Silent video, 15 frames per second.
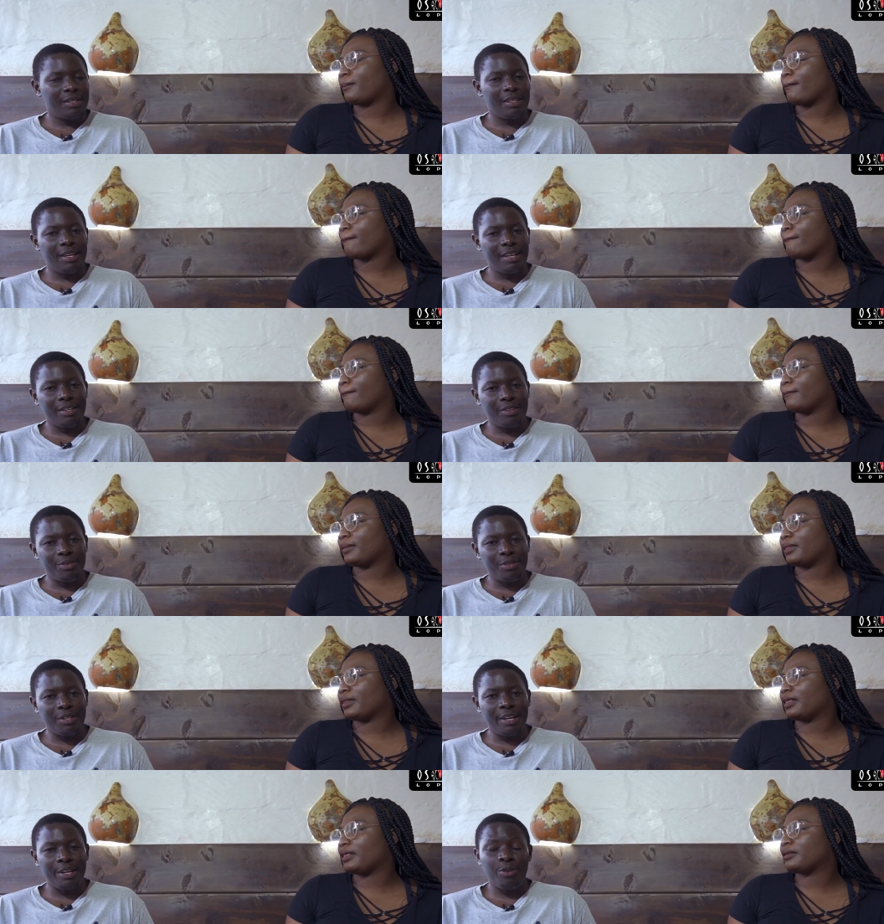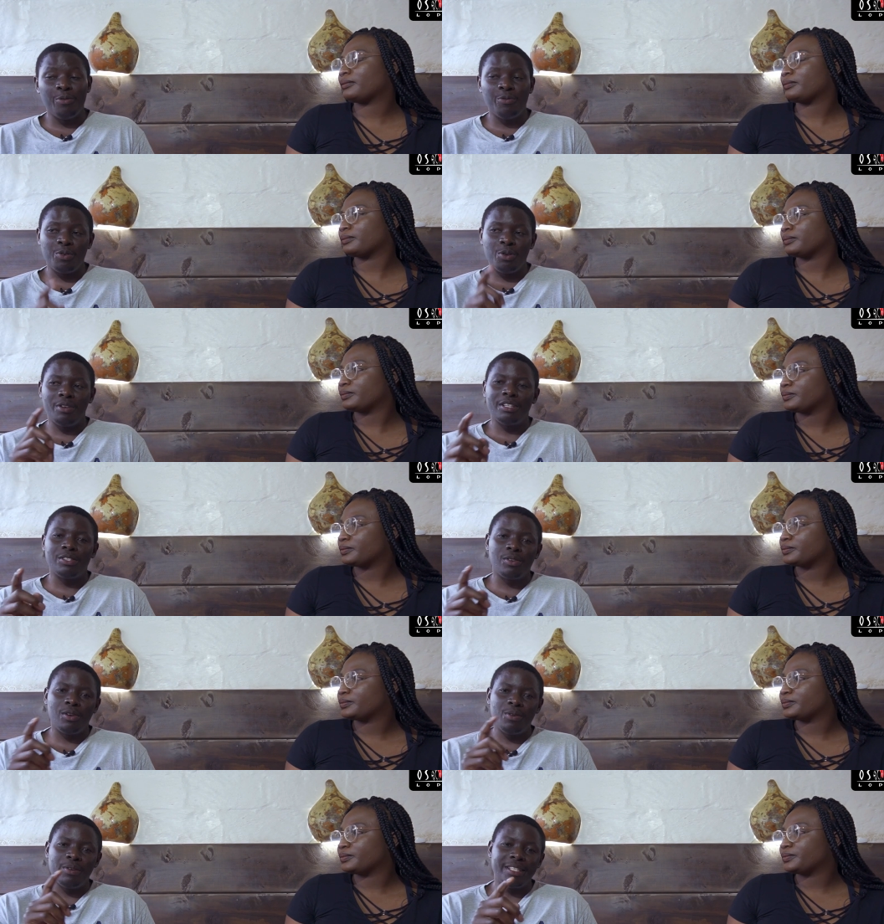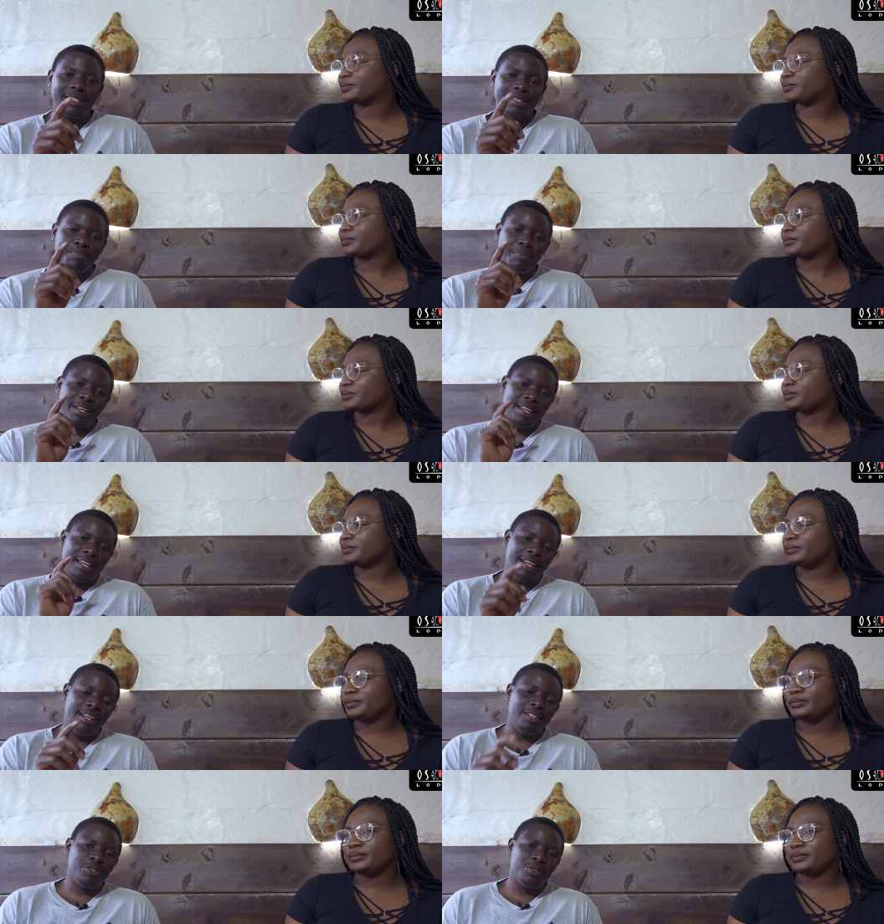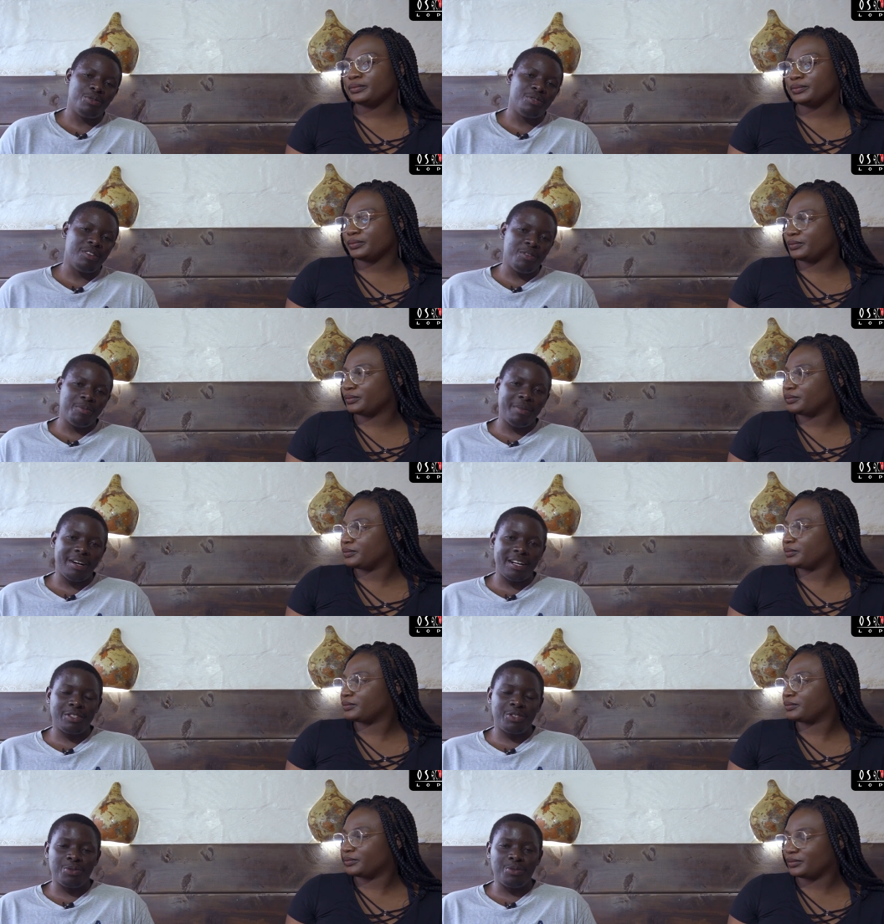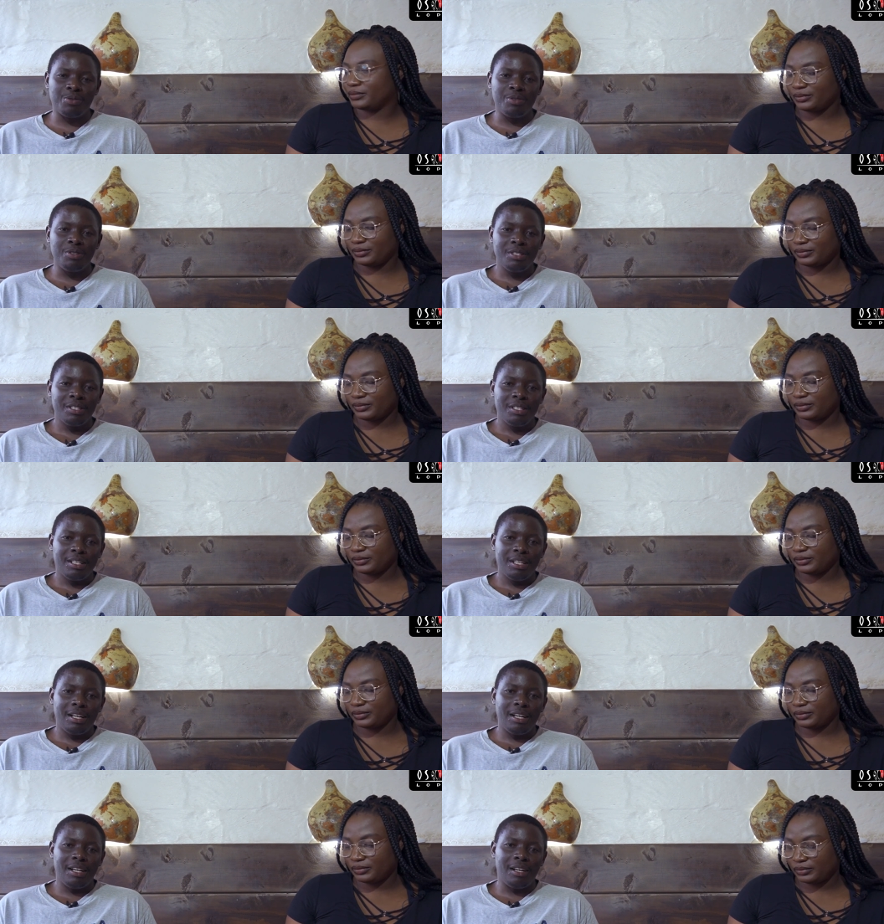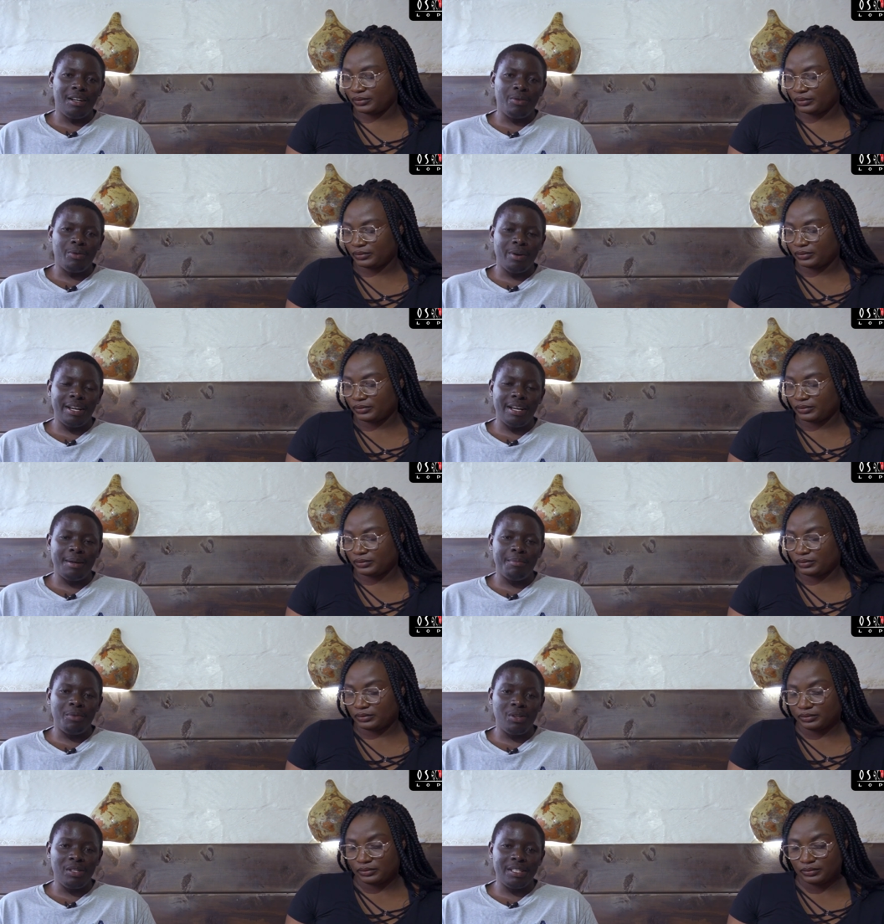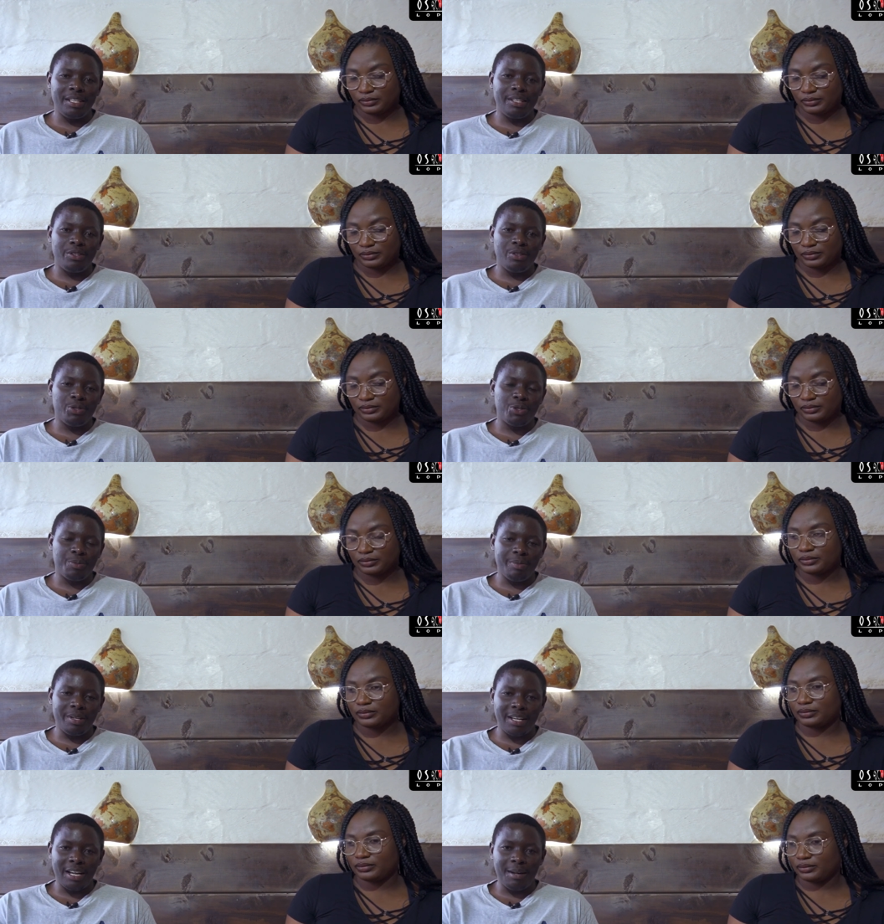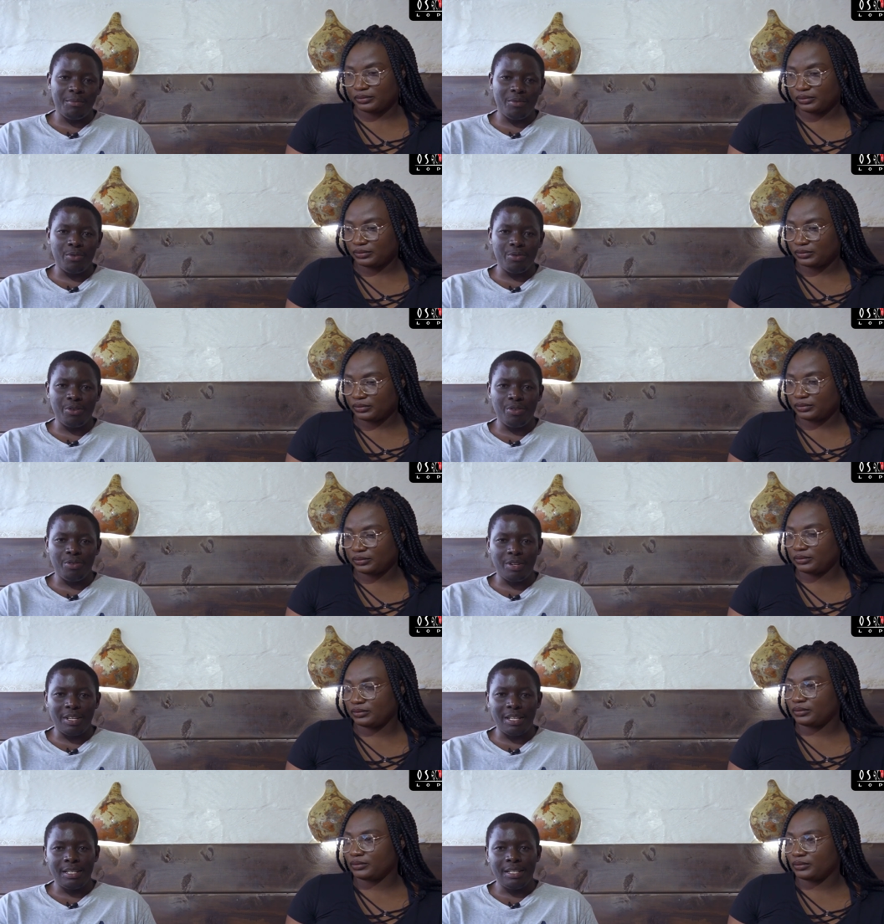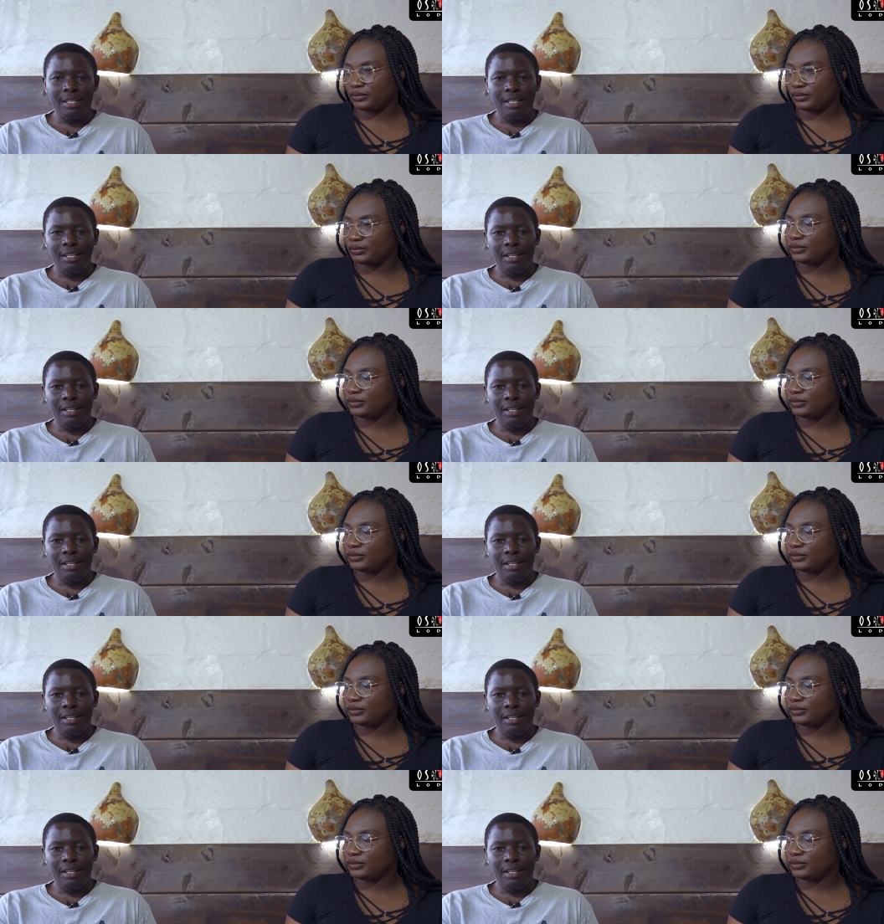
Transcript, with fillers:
Speaker 1: Thank you, thank you. Viewers always be keen to go back to uh, where molded you to become who you are.